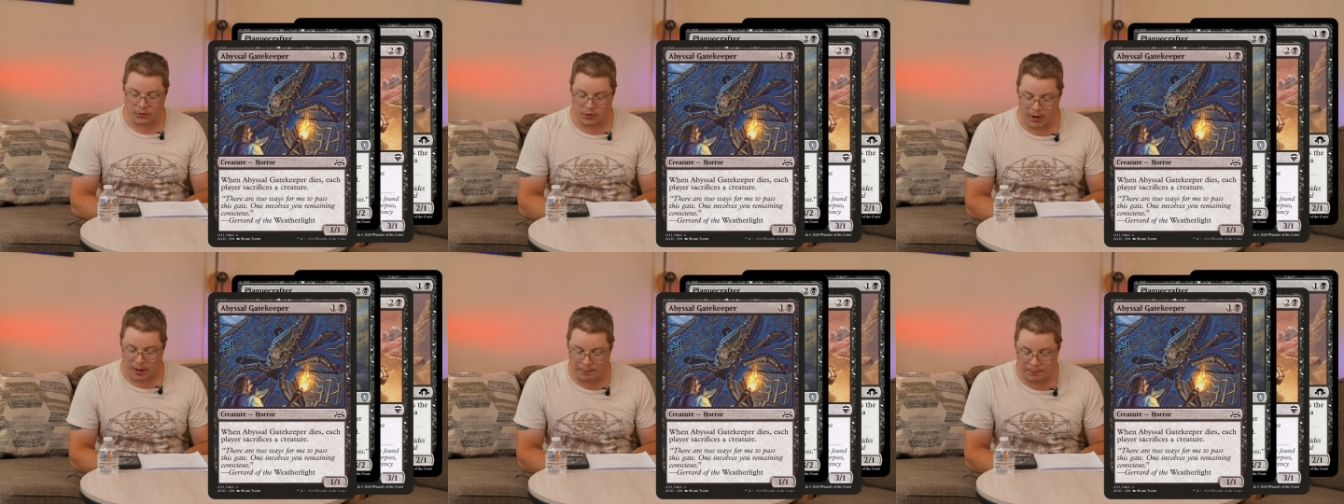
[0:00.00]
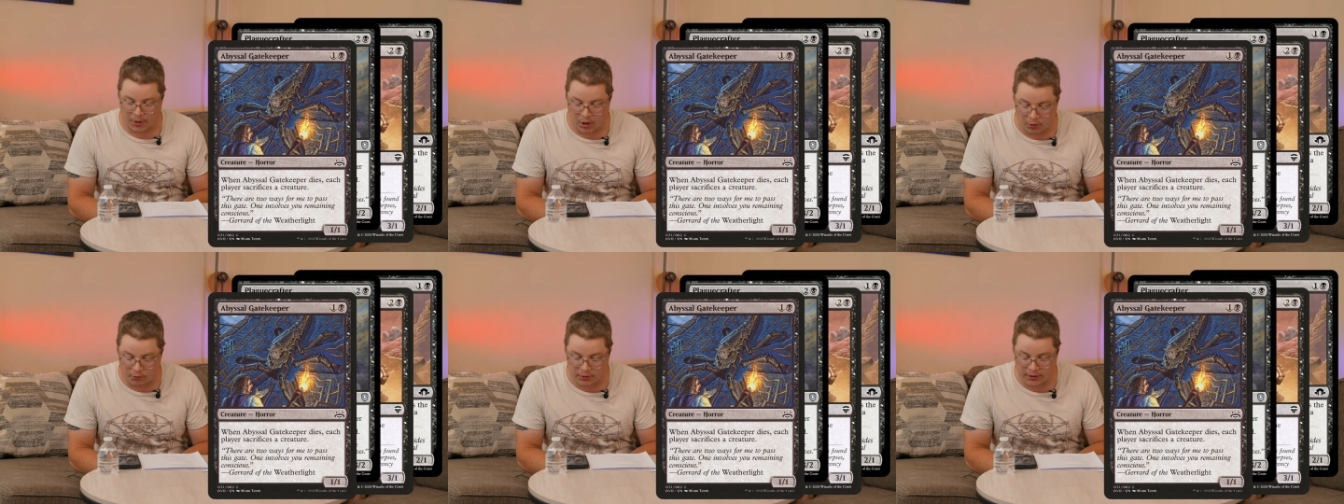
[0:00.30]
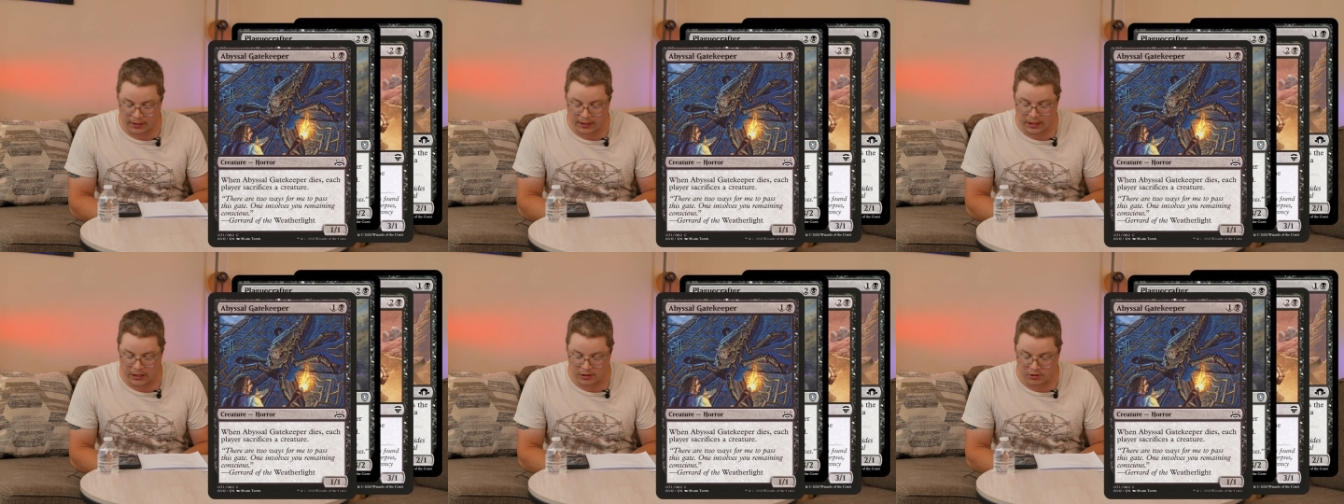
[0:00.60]

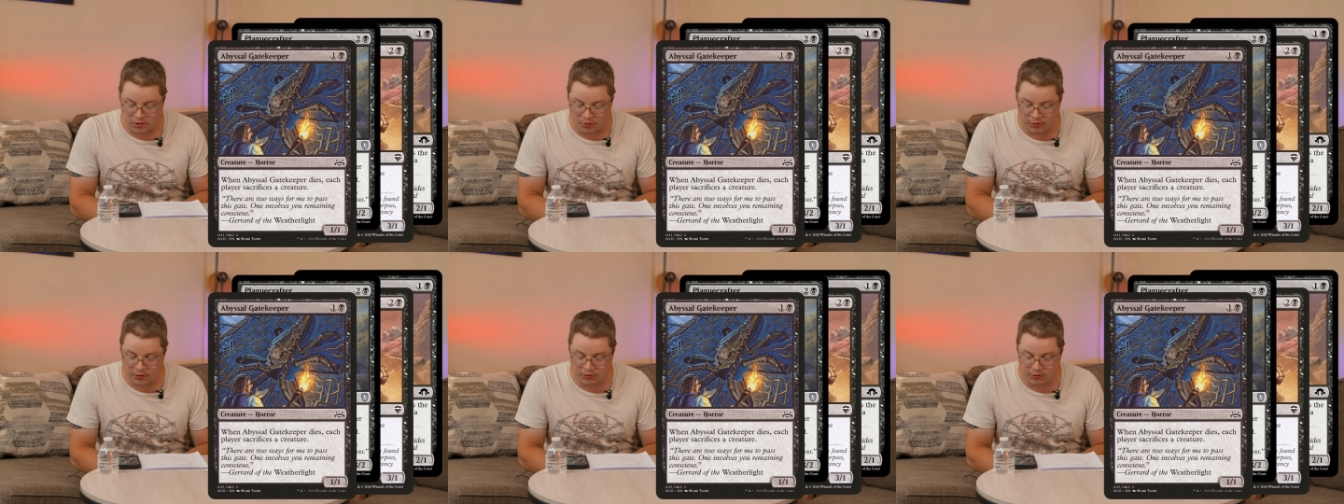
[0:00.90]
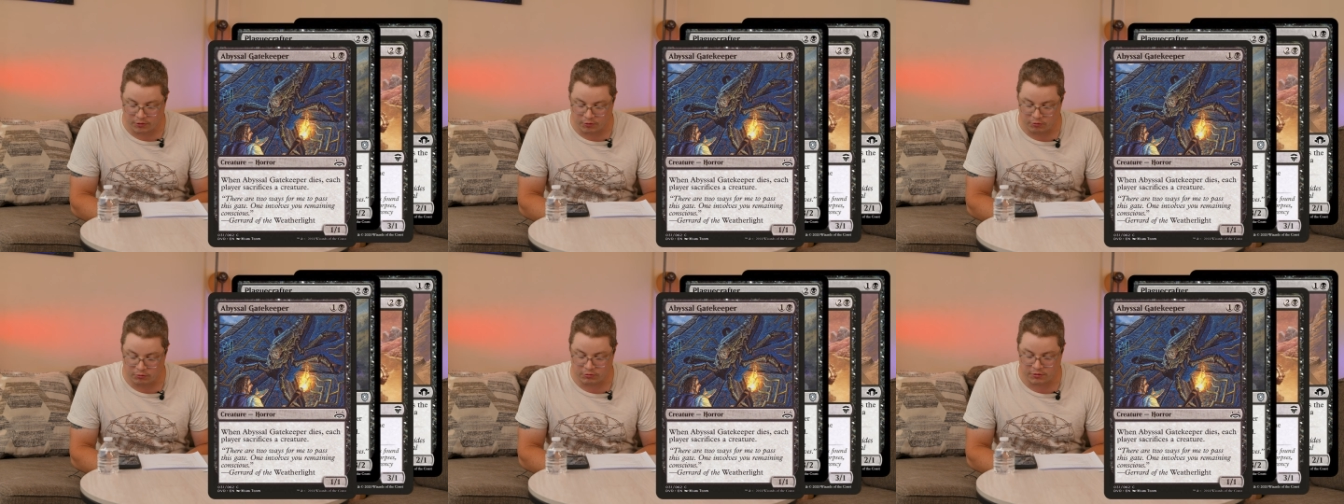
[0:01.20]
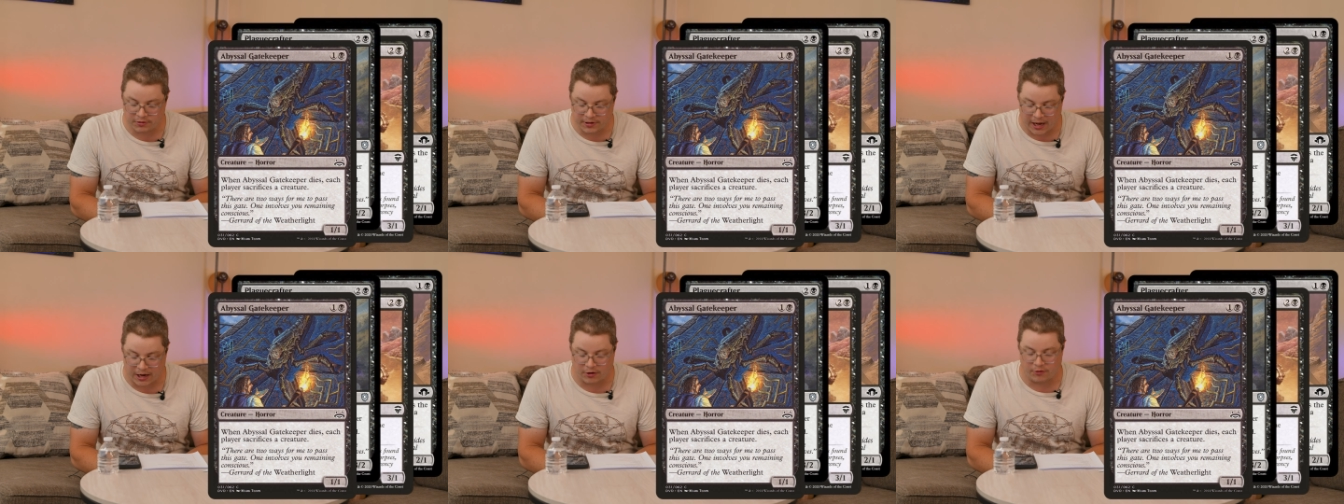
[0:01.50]
opponent is going to
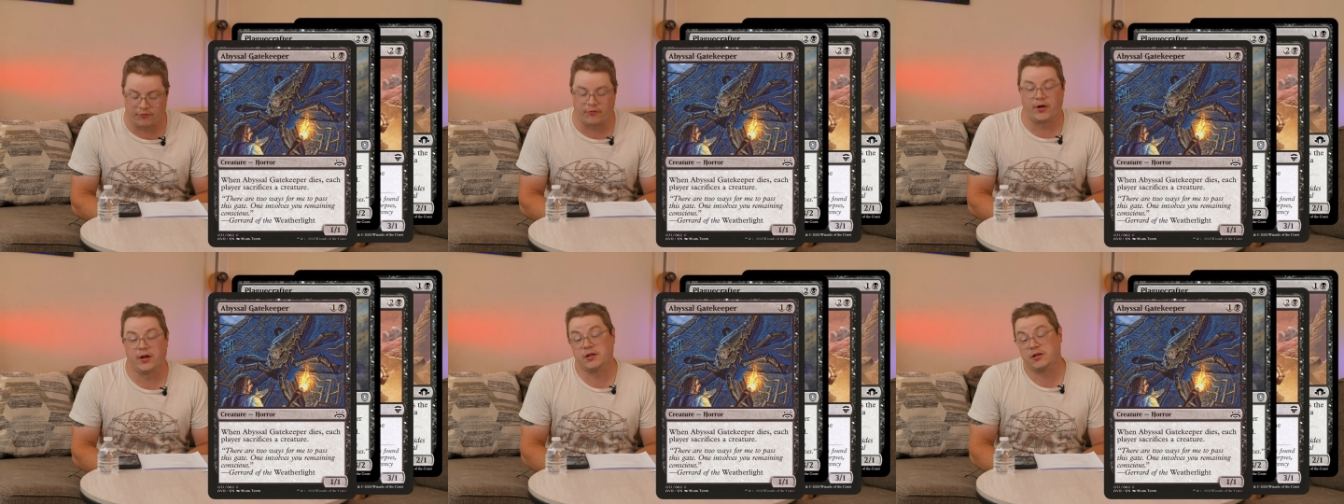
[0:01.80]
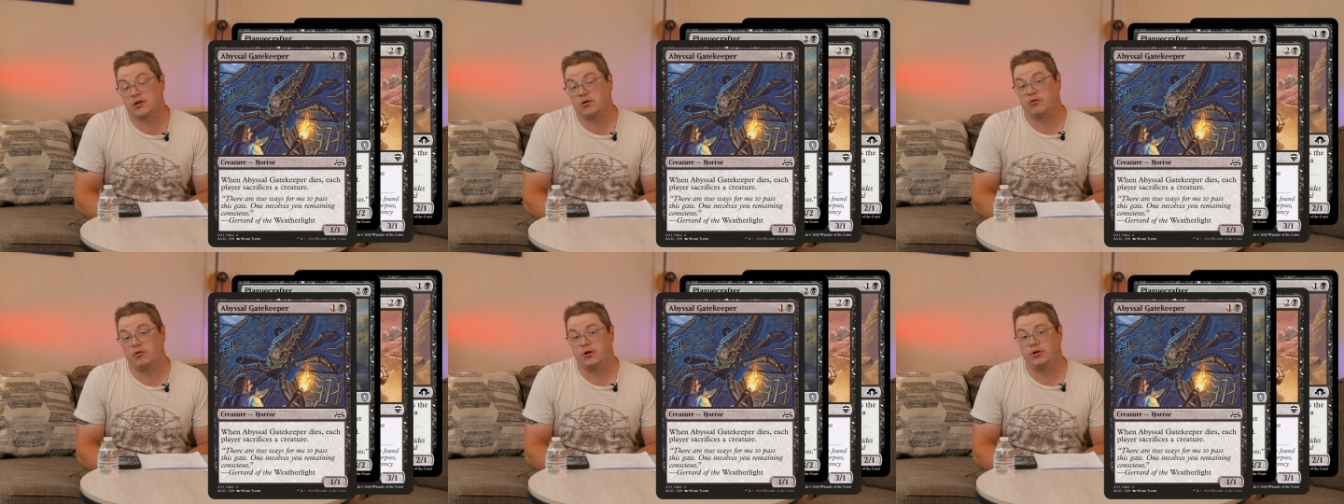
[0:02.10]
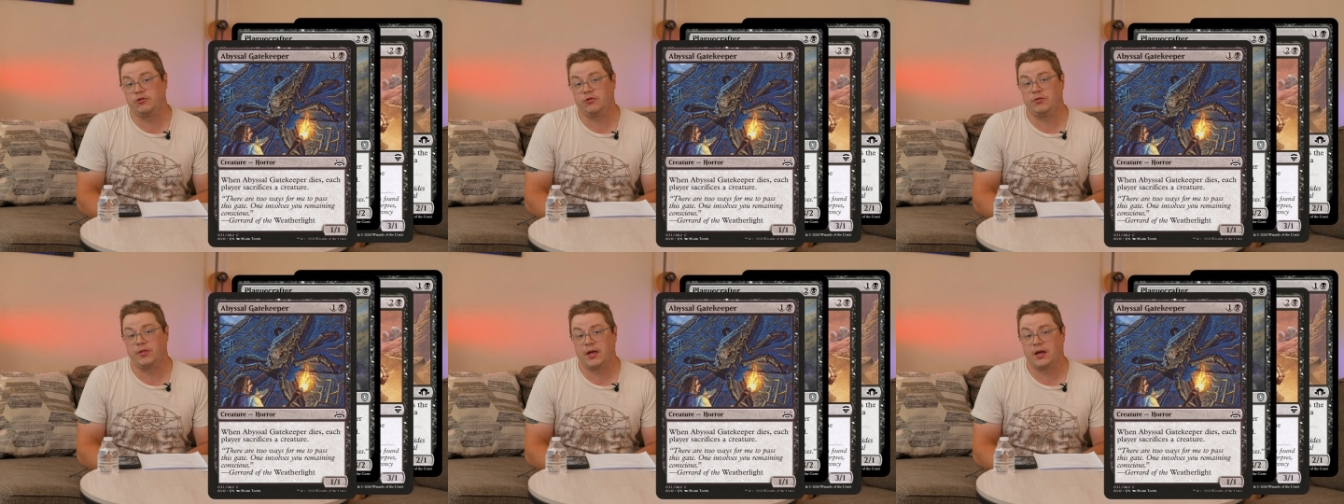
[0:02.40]
sacrifice a
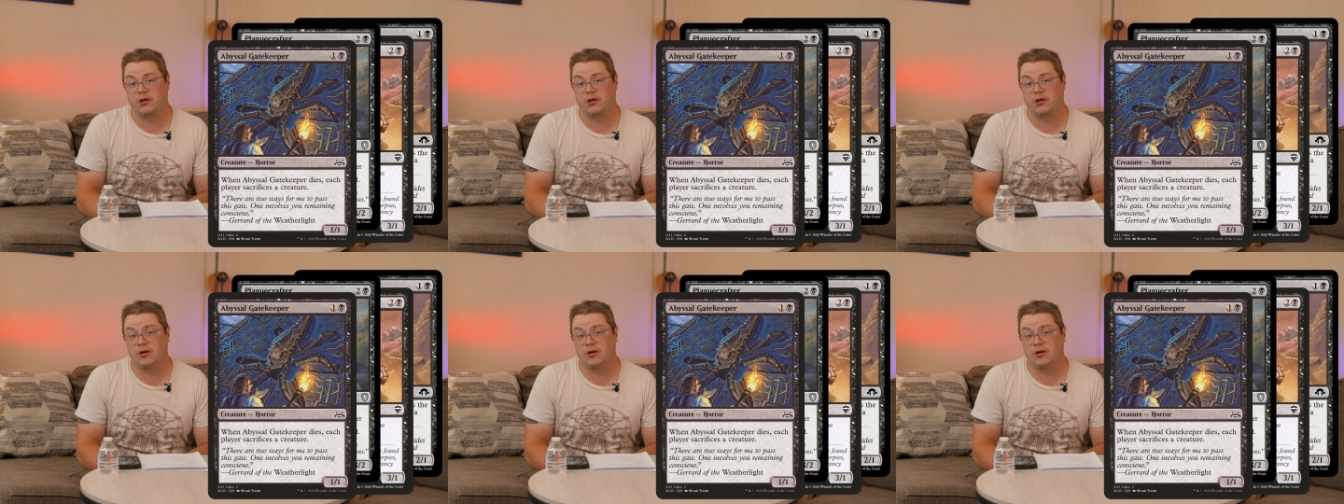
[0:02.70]
creature they